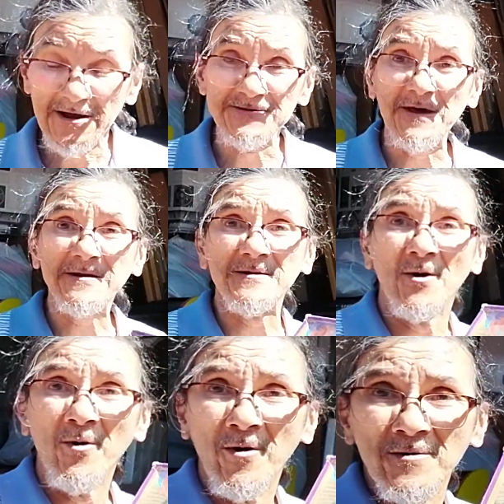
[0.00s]
is like an
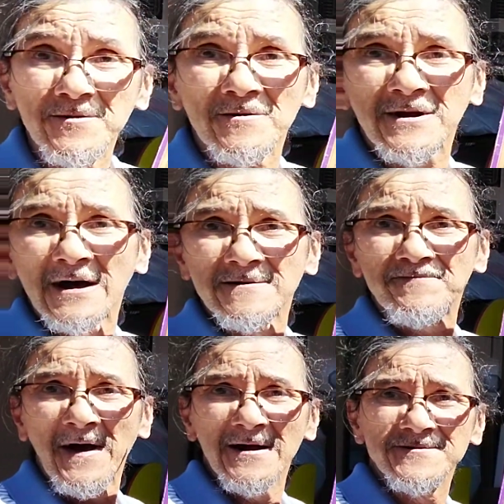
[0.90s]
older kind of
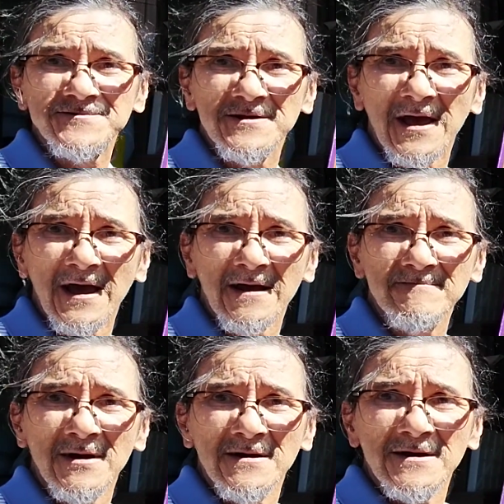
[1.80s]
fantasy game,
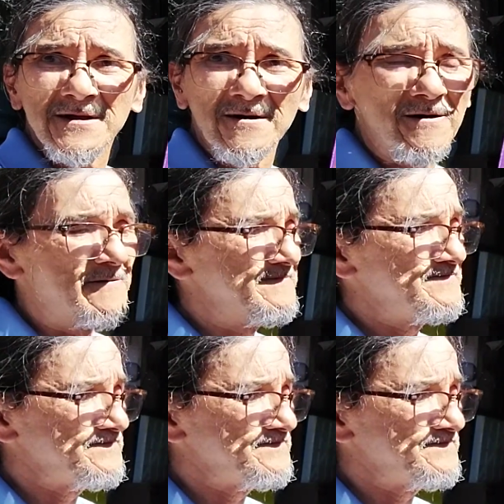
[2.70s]
you know,